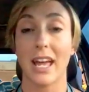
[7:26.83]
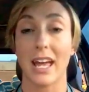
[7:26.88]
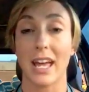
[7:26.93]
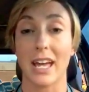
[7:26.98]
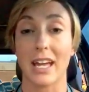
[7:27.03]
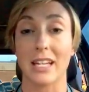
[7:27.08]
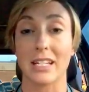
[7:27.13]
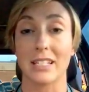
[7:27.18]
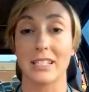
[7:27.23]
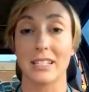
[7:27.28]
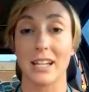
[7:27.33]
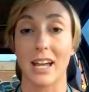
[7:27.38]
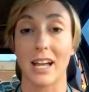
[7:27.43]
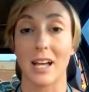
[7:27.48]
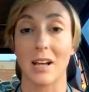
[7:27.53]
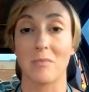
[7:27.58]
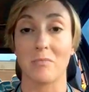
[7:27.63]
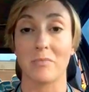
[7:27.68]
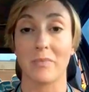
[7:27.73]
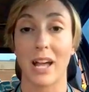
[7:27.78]
and
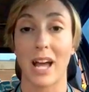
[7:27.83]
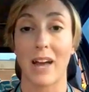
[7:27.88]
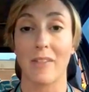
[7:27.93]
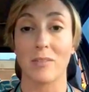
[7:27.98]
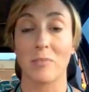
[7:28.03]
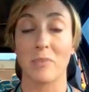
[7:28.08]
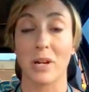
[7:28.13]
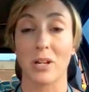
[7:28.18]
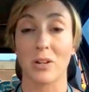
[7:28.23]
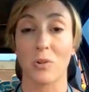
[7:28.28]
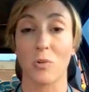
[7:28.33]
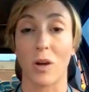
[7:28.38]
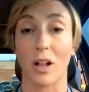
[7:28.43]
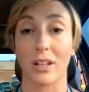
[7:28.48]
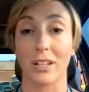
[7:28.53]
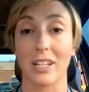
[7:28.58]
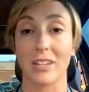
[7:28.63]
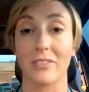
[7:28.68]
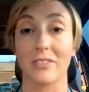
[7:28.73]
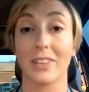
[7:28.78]
have a better
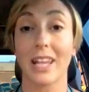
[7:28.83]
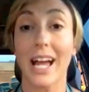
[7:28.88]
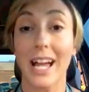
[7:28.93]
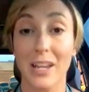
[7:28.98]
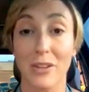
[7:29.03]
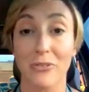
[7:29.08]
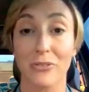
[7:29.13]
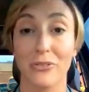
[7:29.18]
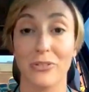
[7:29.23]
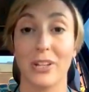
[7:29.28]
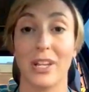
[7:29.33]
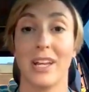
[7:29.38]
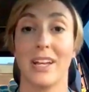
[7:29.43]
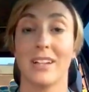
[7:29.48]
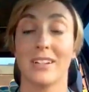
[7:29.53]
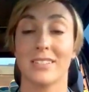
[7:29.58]
quality of life.